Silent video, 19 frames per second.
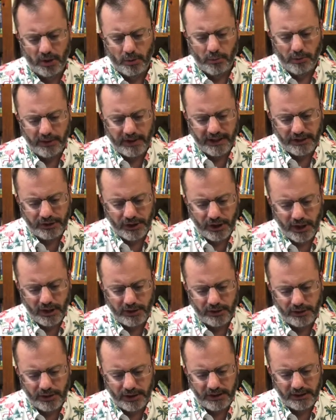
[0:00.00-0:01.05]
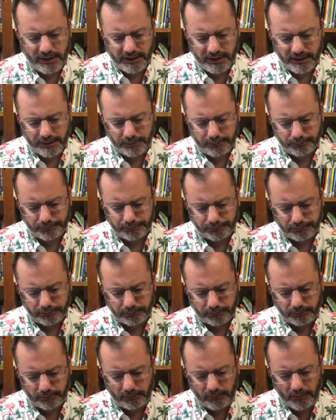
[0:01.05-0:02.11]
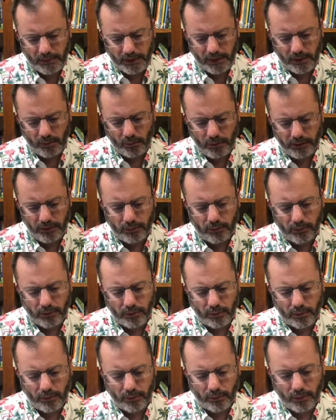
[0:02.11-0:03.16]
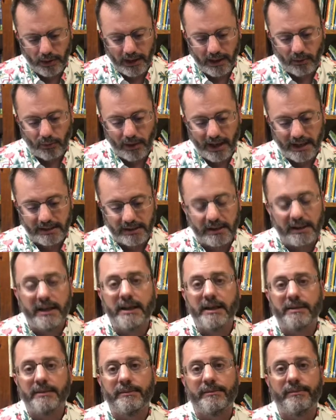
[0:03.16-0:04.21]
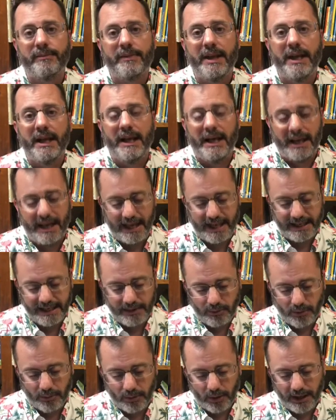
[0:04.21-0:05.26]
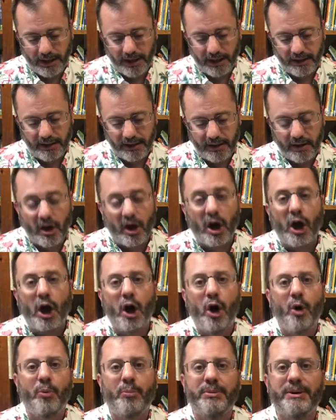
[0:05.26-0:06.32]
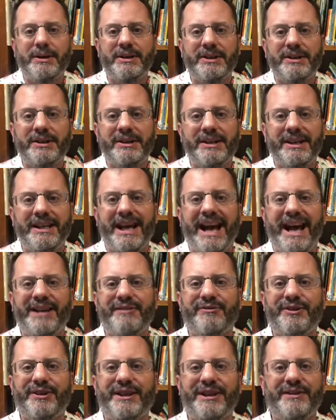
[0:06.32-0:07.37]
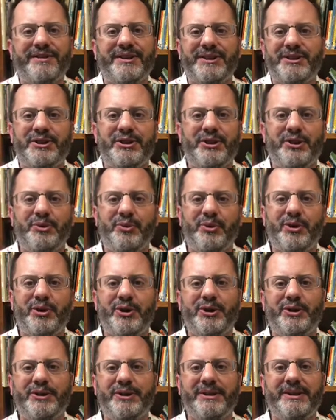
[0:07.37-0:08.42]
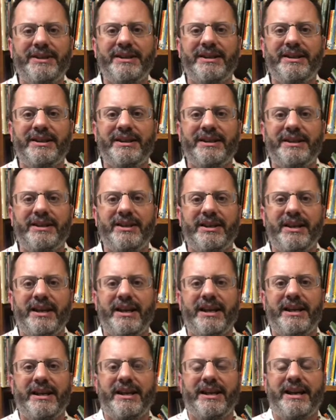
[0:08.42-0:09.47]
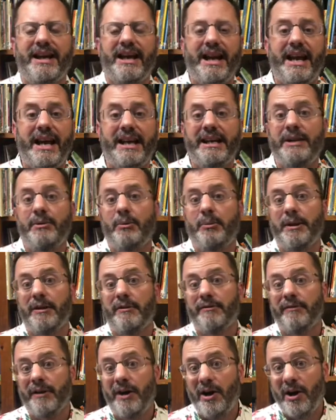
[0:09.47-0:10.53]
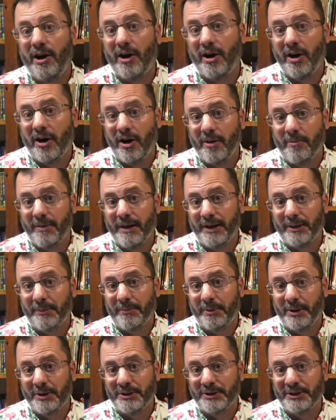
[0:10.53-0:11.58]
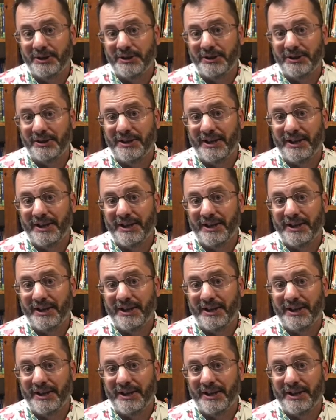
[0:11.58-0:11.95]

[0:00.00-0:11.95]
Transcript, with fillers: But that Je Jesus will rise again and he will bring hope and forgiveness to the world. And he will be a far better person.